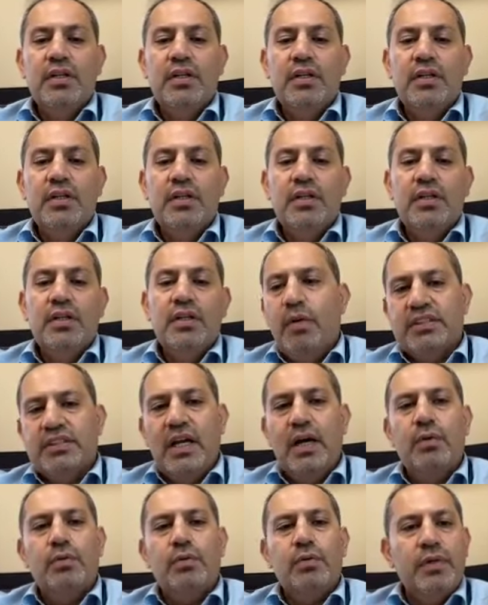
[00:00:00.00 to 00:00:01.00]
In our
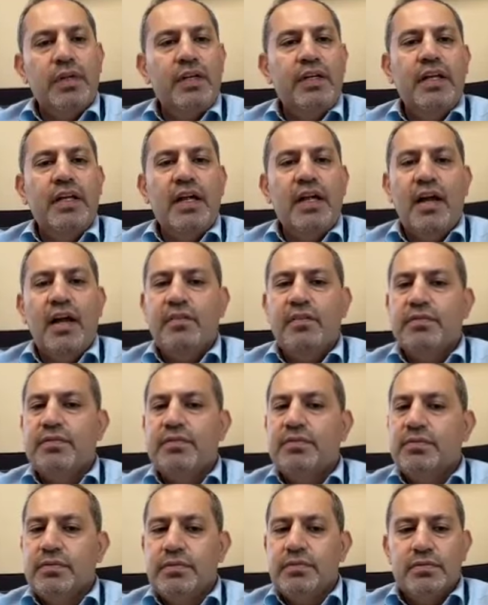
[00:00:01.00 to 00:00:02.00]
town, we really have
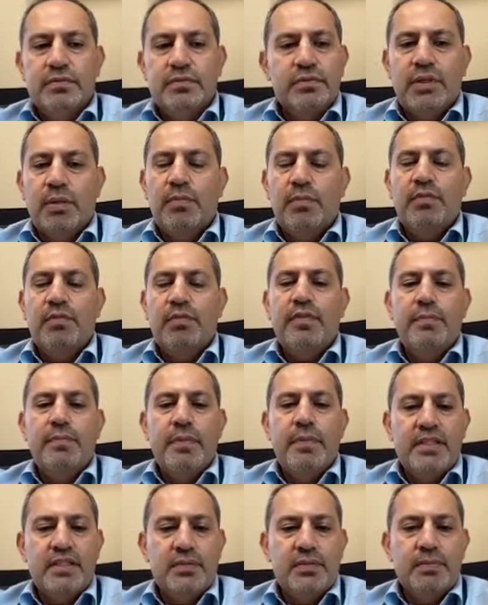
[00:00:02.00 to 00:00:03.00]
some of the
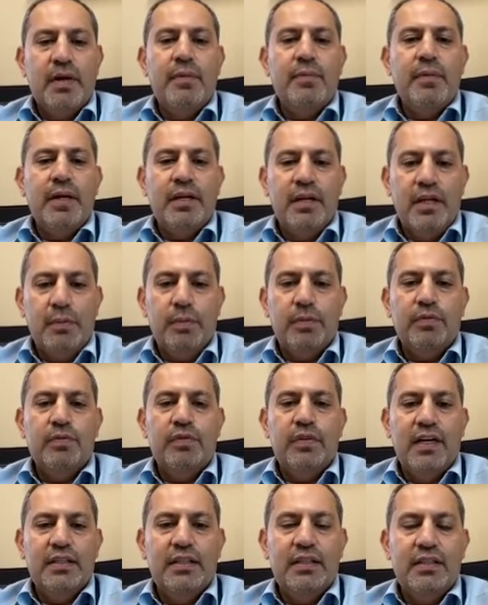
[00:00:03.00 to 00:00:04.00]
best primary care
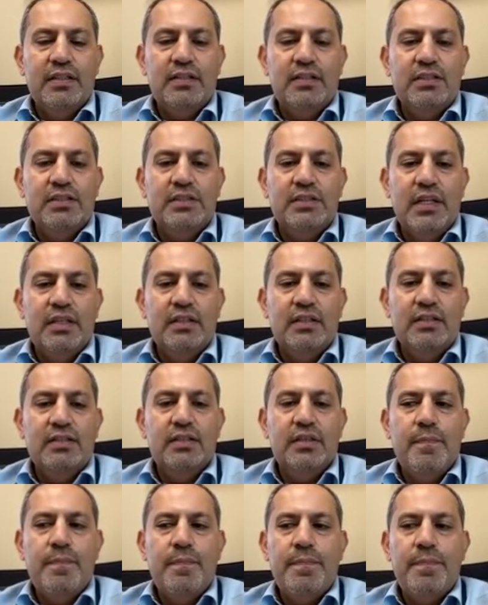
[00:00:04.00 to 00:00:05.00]
providers that
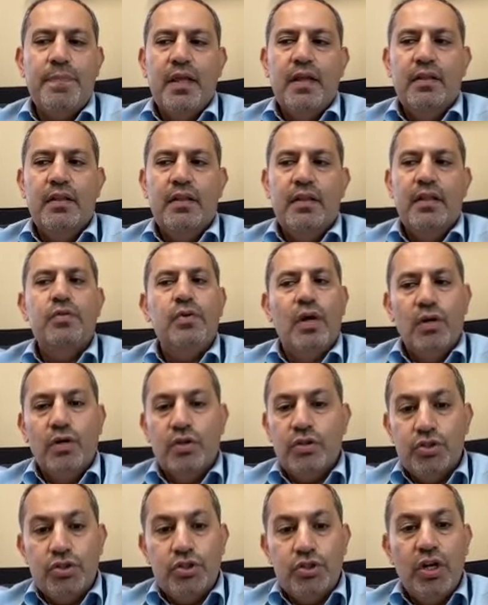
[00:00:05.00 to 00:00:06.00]
they do
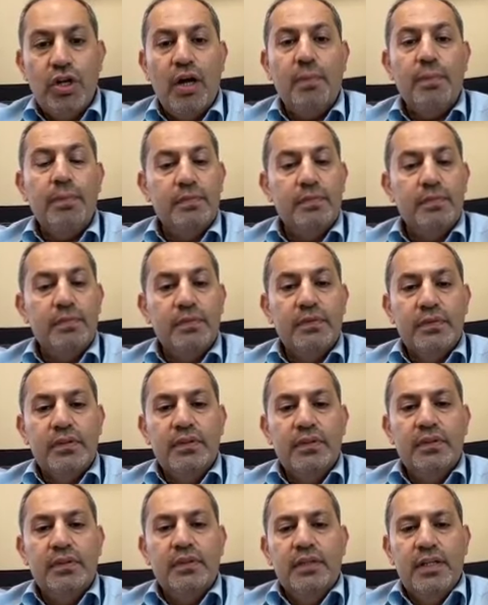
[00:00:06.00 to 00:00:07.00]
a good job
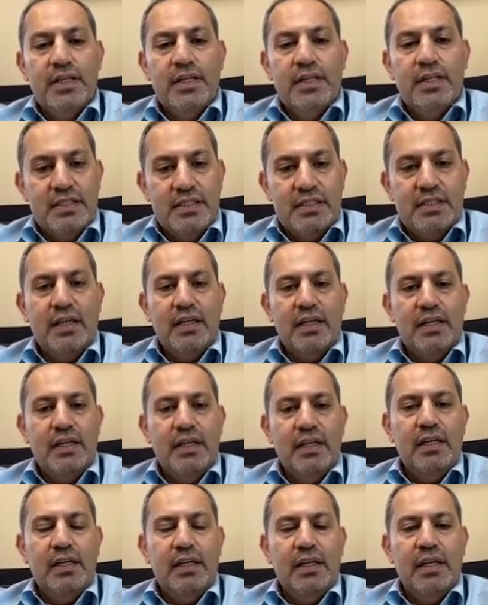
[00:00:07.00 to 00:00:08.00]
in
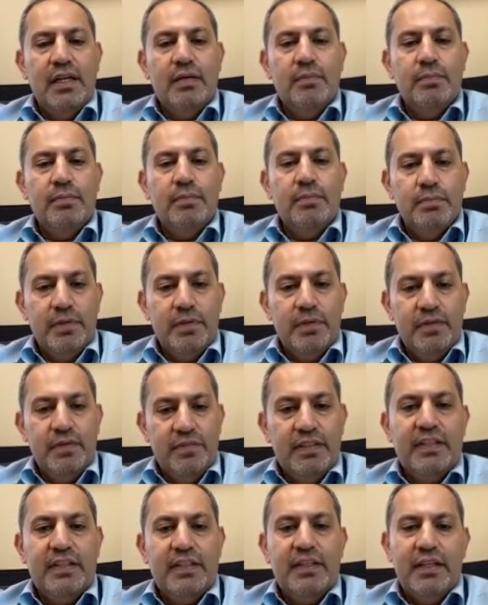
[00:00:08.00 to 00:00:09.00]
screening and
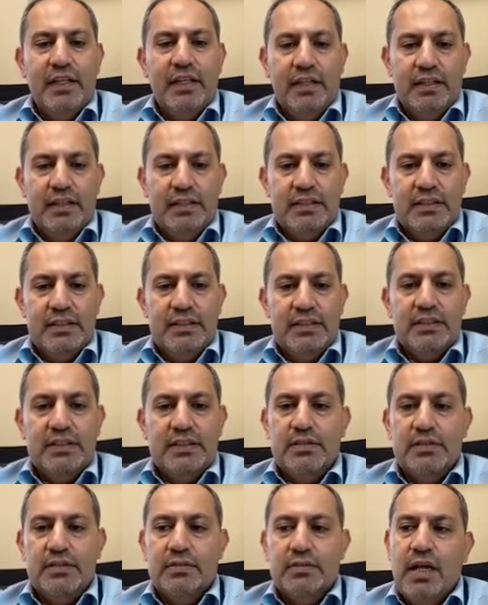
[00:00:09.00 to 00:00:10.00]
preventing
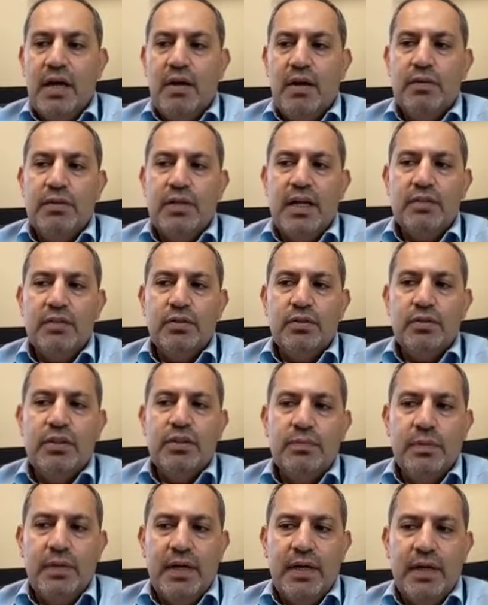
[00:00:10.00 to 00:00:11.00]
illnesses. Now, not
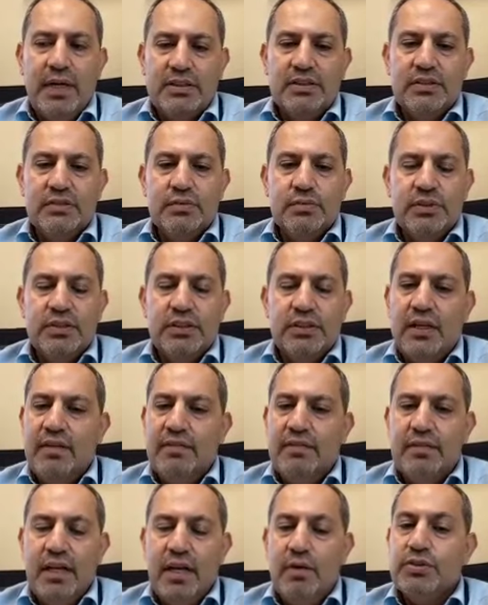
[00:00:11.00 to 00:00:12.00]
only breast, we
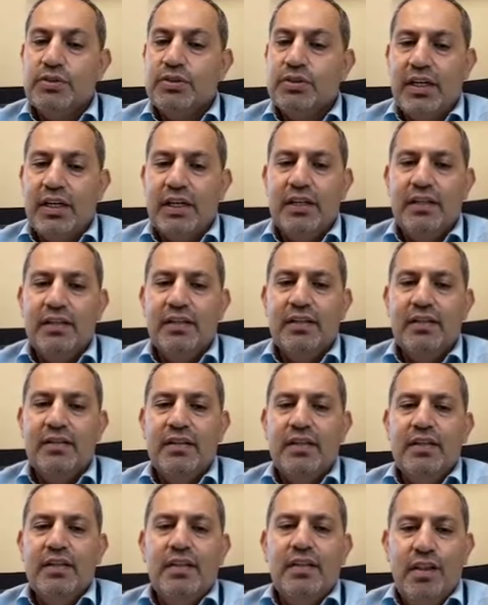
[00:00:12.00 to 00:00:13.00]
have now screening
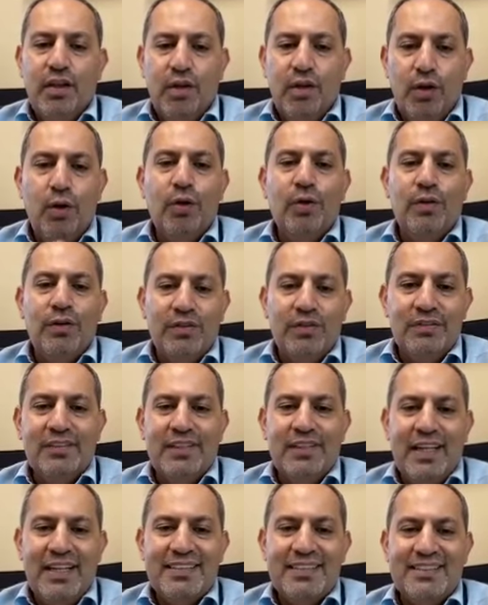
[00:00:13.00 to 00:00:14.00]
the colon
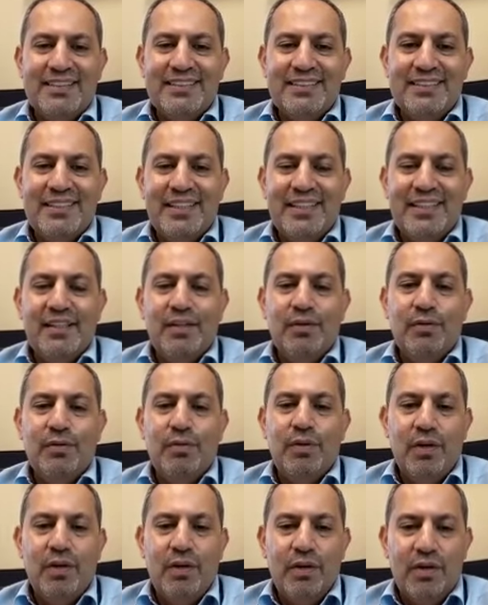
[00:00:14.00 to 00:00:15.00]
cancer screening
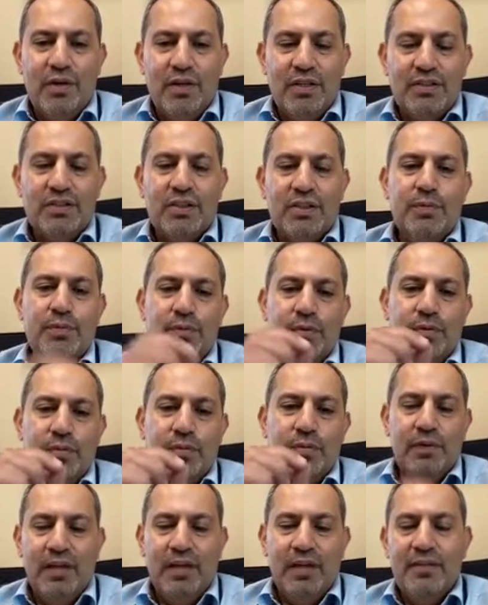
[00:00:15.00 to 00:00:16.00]
with colonoscopy, with
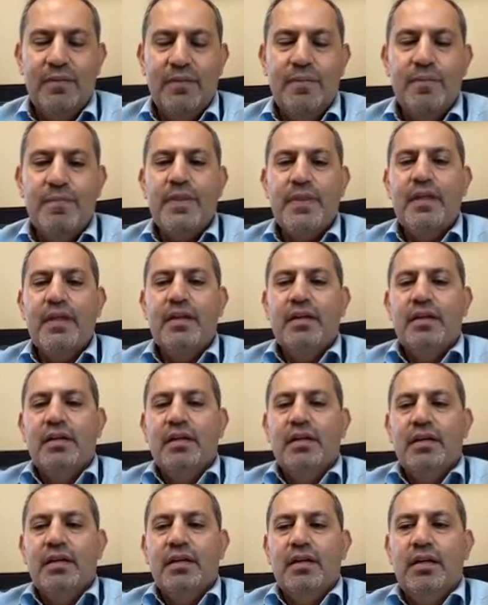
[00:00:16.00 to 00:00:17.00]
blood,
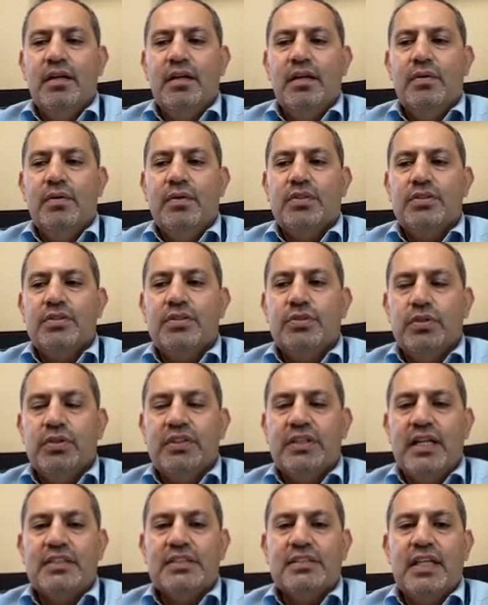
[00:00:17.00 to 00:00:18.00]
with stool
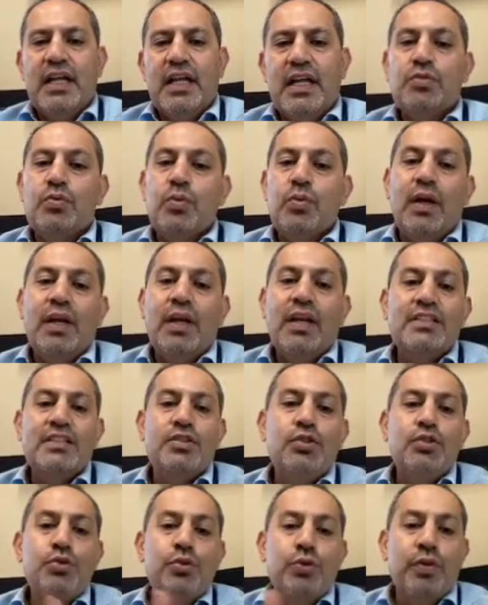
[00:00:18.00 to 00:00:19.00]
test, as well
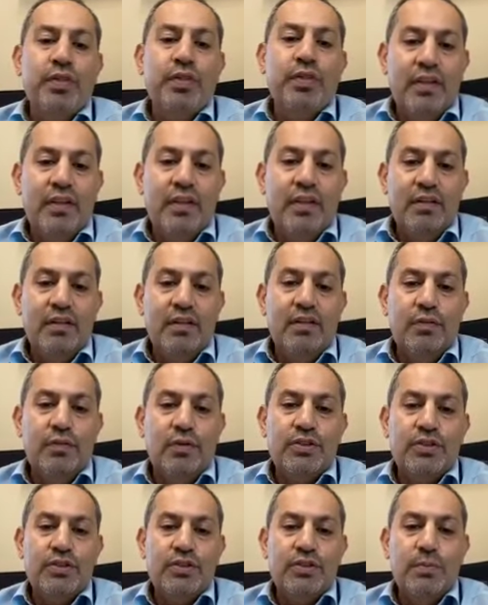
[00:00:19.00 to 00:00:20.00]
as new thing
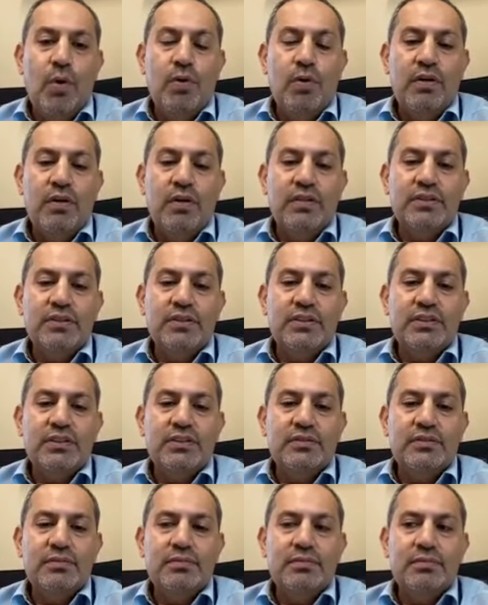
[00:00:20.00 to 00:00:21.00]
for
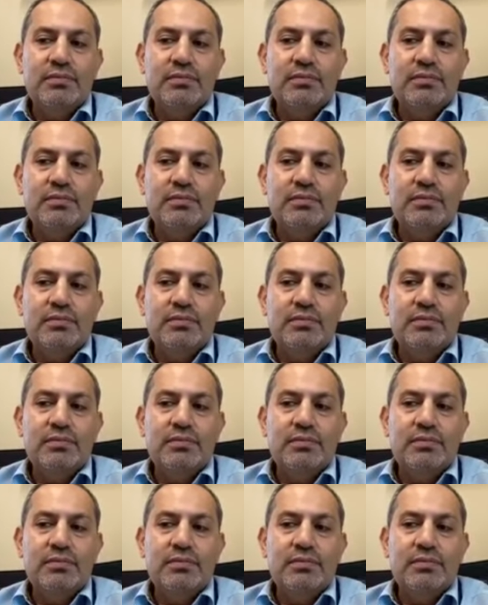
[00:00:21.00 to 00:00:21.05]
smokers.